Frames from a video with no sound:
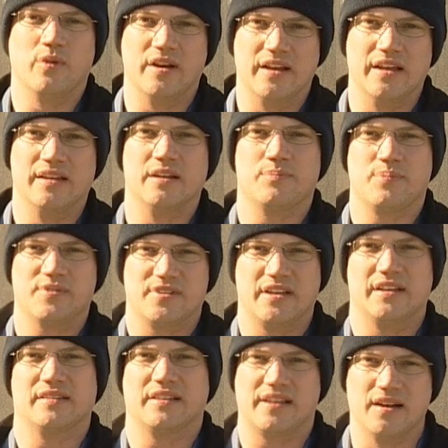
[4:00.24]
went in and
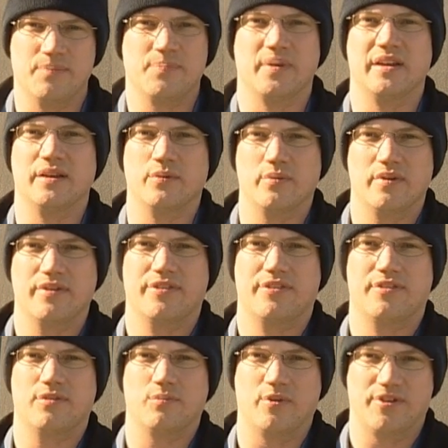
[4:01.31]
presented the company
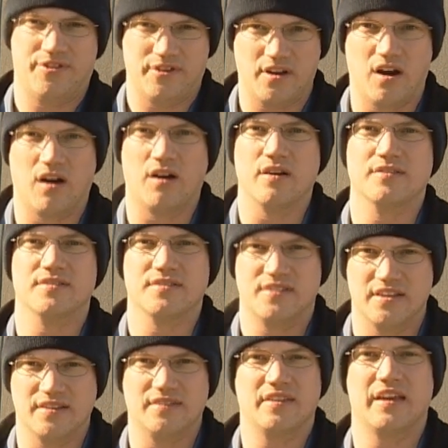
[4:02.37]
with the cards and
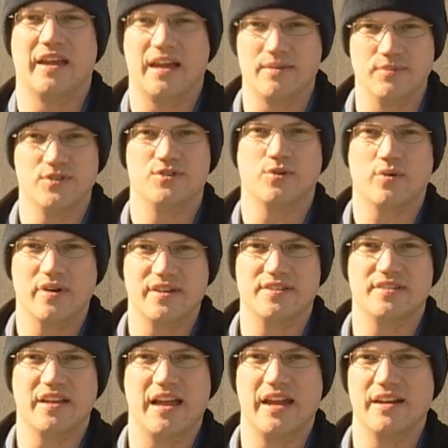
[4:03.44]
said that they had majority
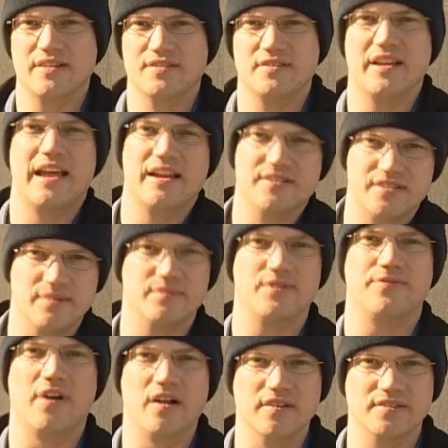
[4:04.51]
status and asked them
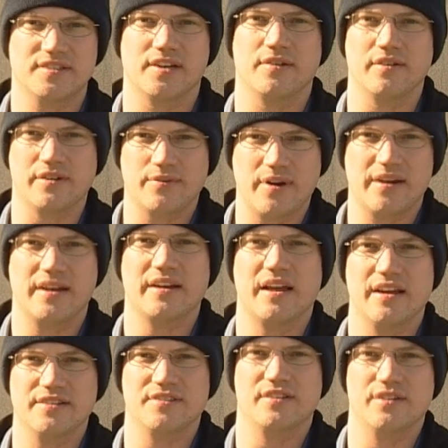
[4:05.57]
to voluntarily
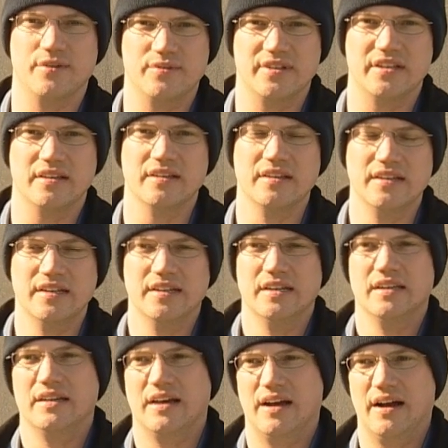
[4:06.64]
recognize the union,
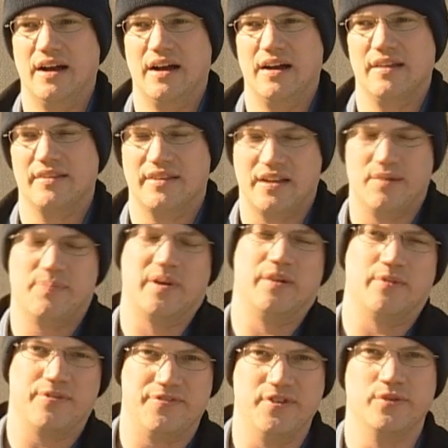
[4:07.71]
the
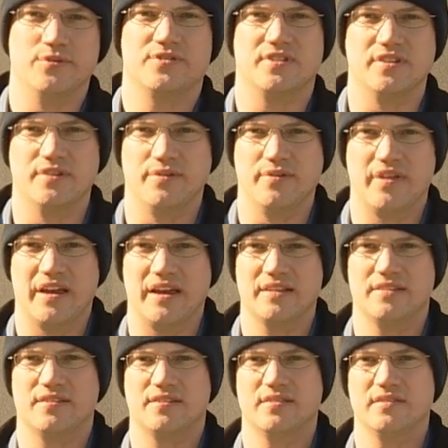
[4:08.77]
company refused to do
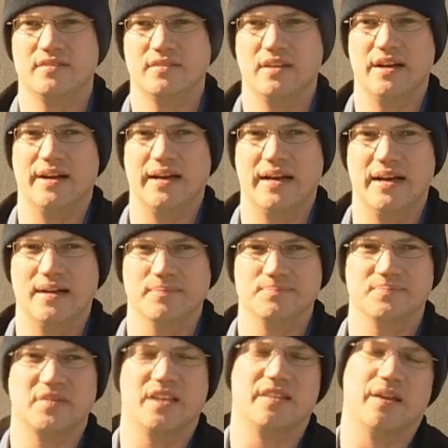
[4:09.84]
that.
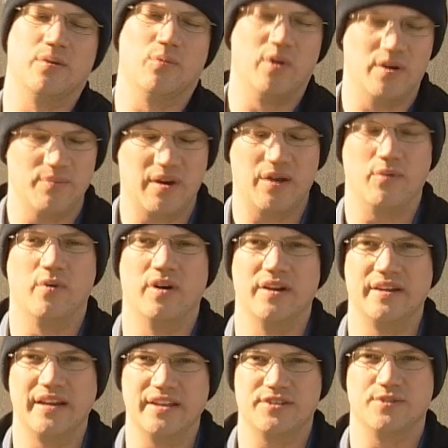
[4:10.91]
And then one by
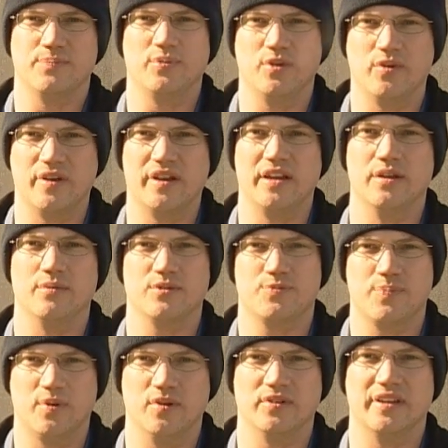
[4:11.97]
one, each employee was
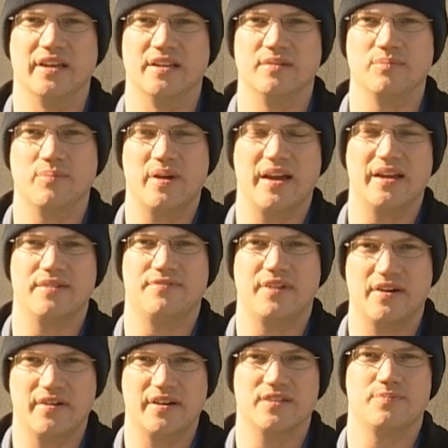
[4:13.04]
pulled in by
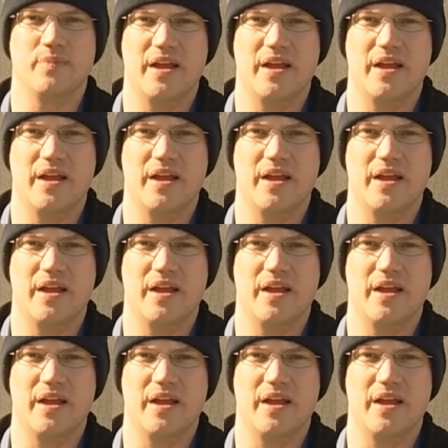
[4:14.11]
various